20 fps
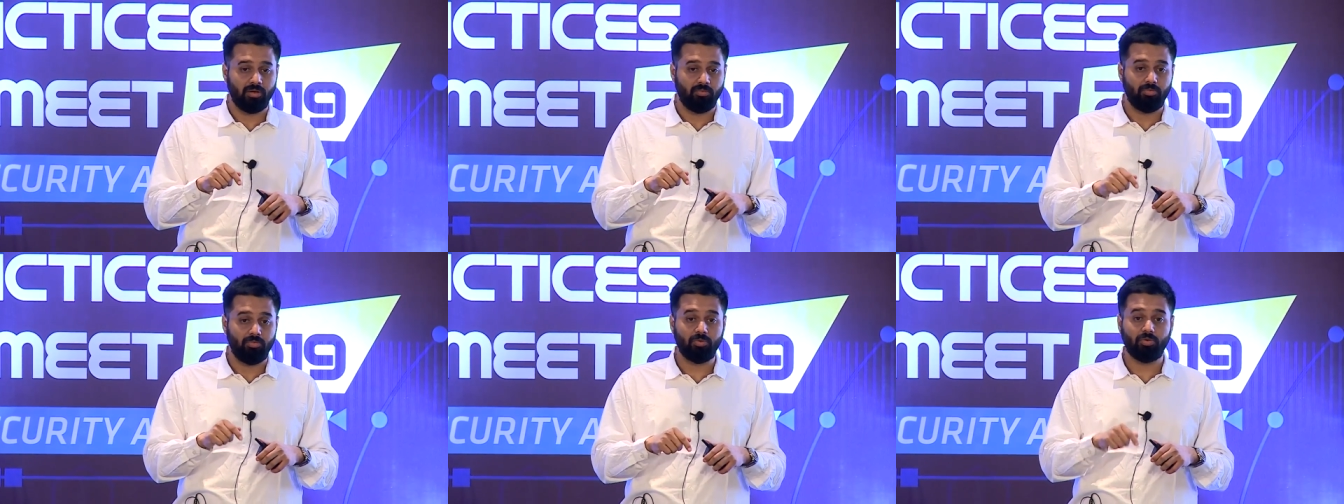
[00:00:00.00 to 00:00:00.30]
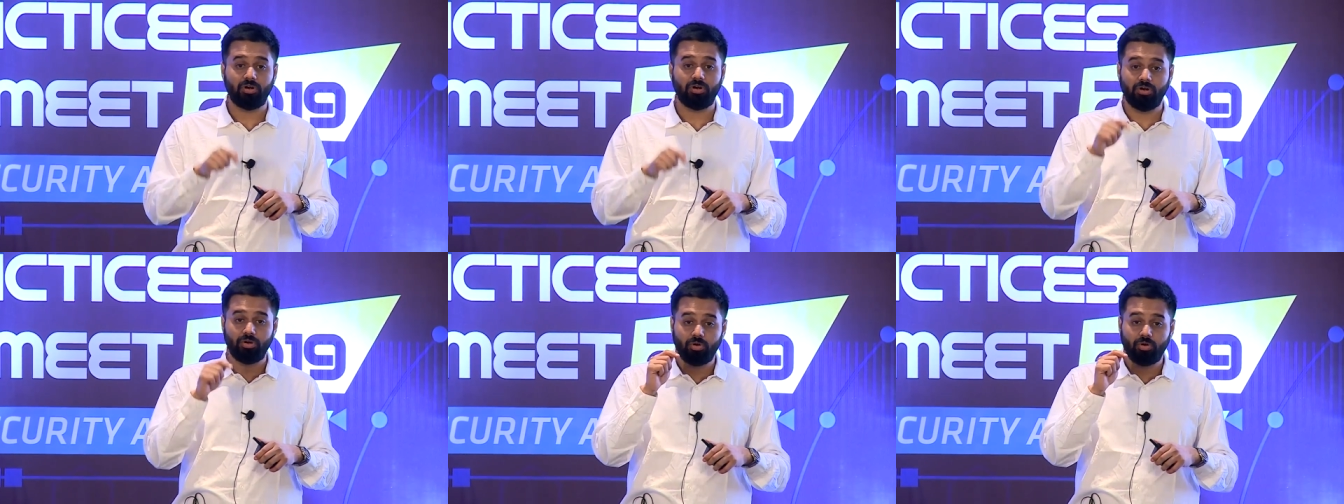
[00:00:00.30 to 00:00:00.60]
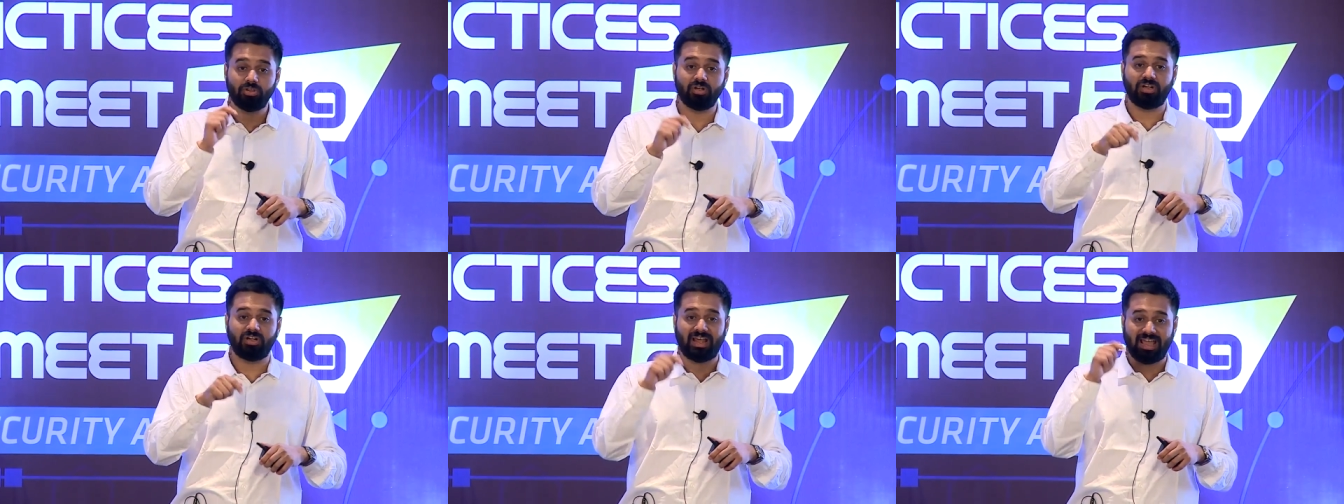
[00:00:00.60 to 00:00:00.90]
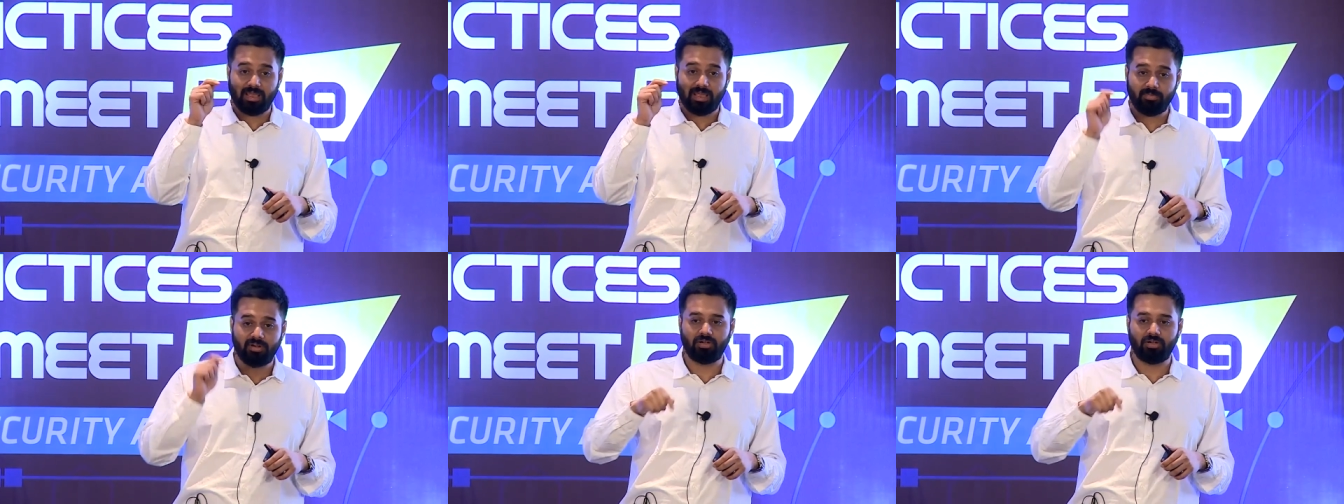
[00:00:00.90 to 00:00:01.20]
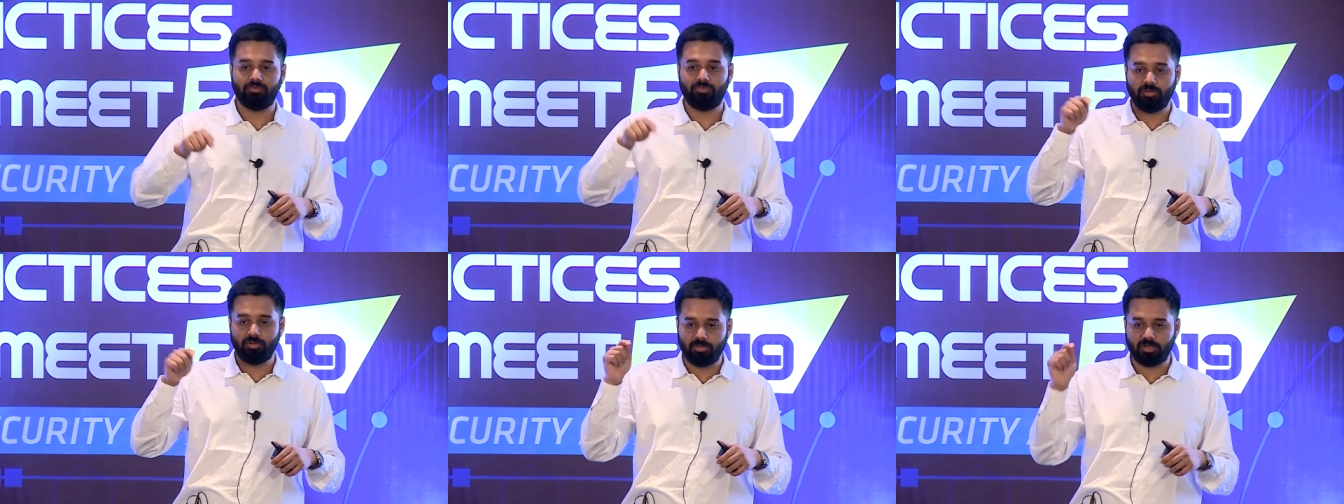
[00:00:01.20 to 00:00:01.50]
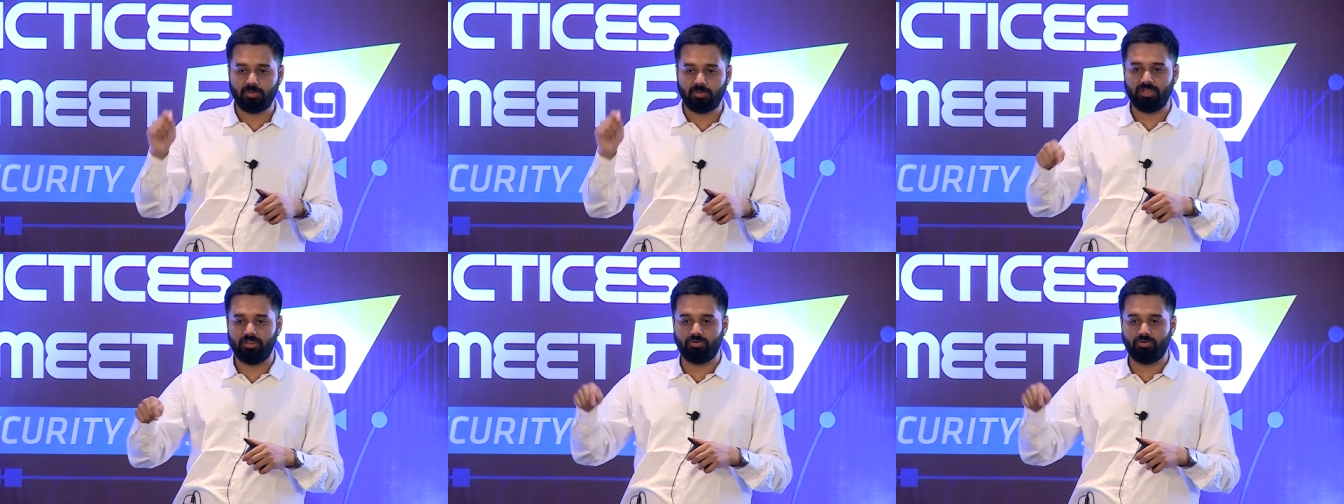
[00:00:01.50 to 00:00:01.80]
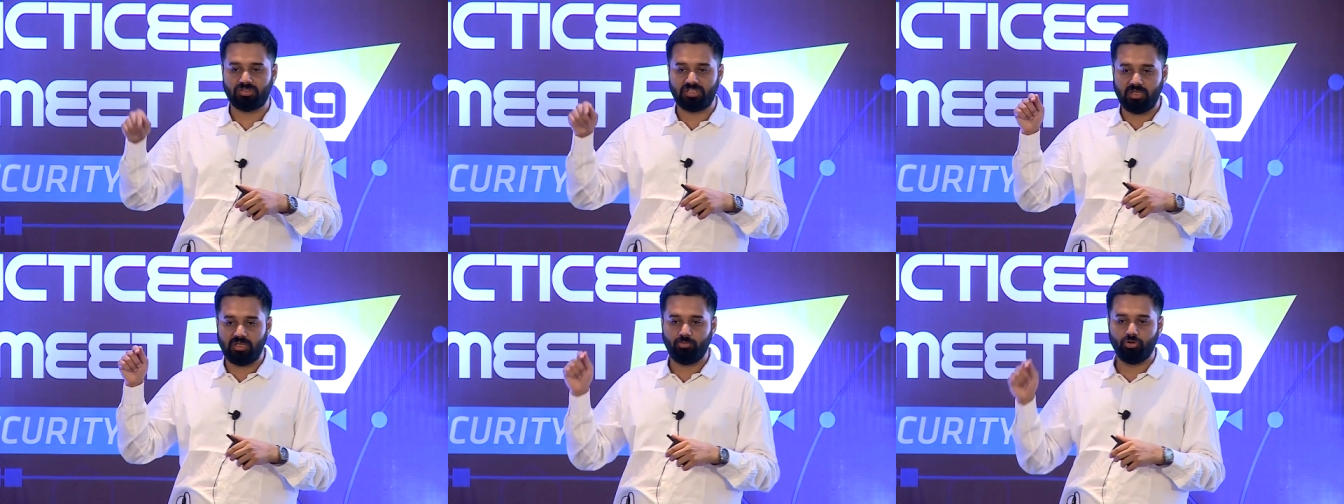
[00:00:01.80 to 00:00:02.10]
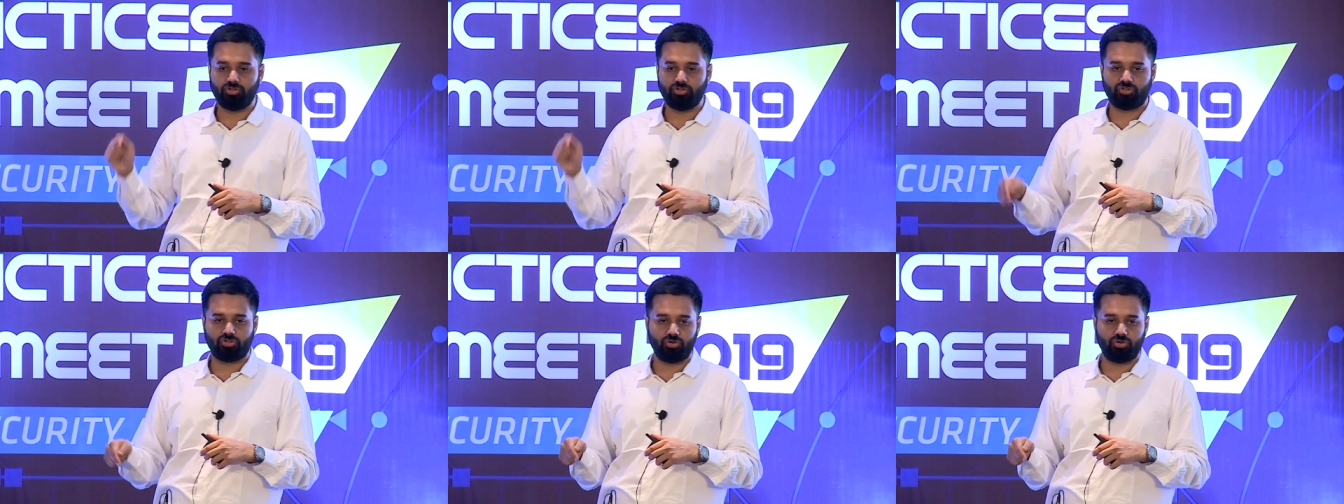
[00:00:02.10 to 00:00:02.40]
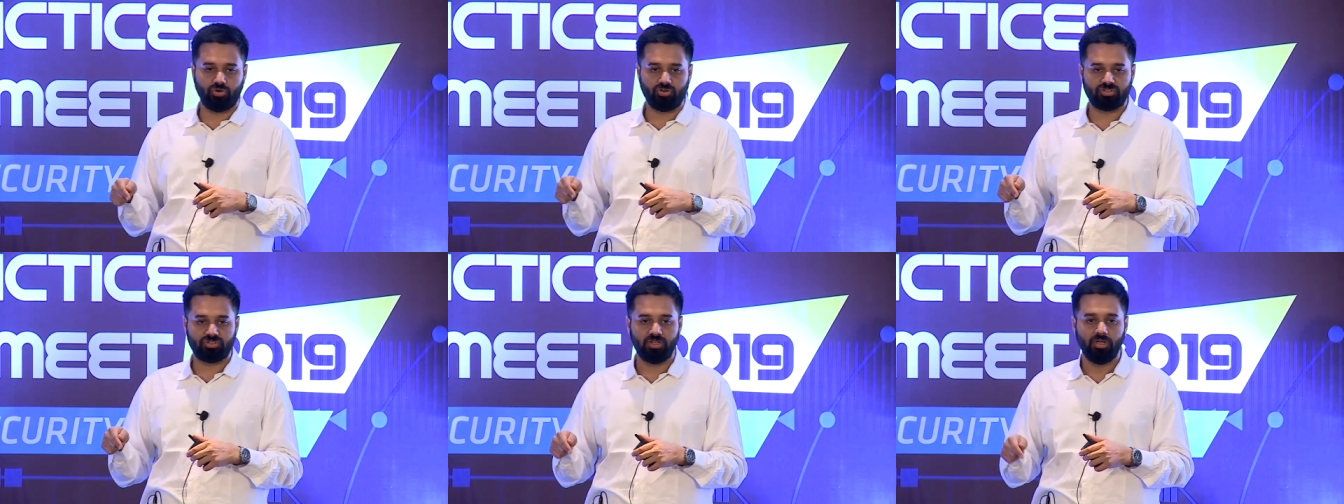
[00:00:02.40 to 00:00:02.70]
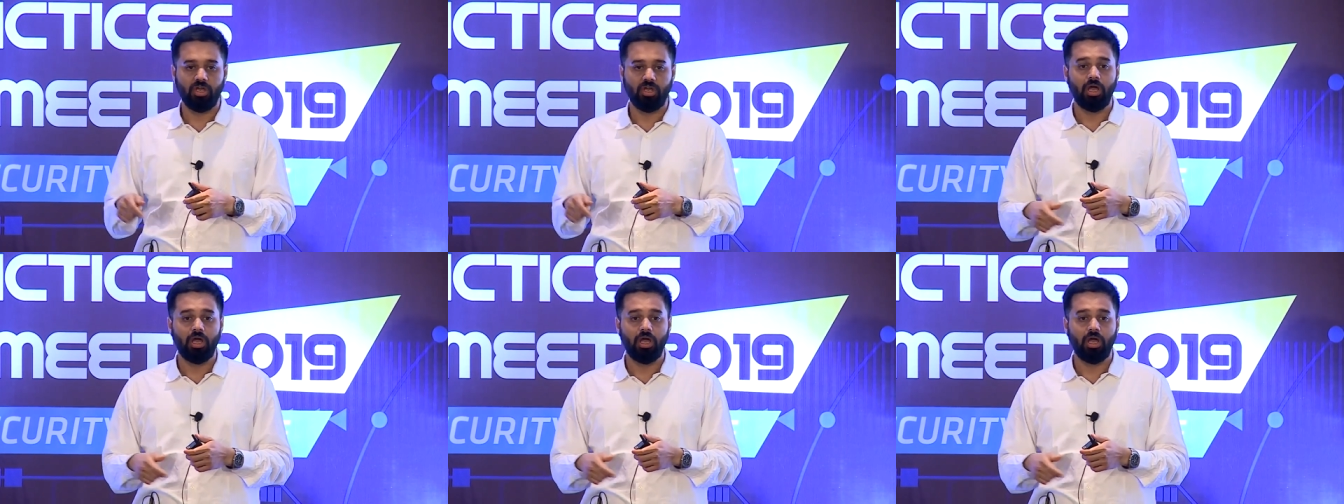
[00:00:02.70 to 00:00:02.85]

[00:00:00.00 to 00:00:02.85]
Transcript: We want to know the time interval between those keyboard strokes.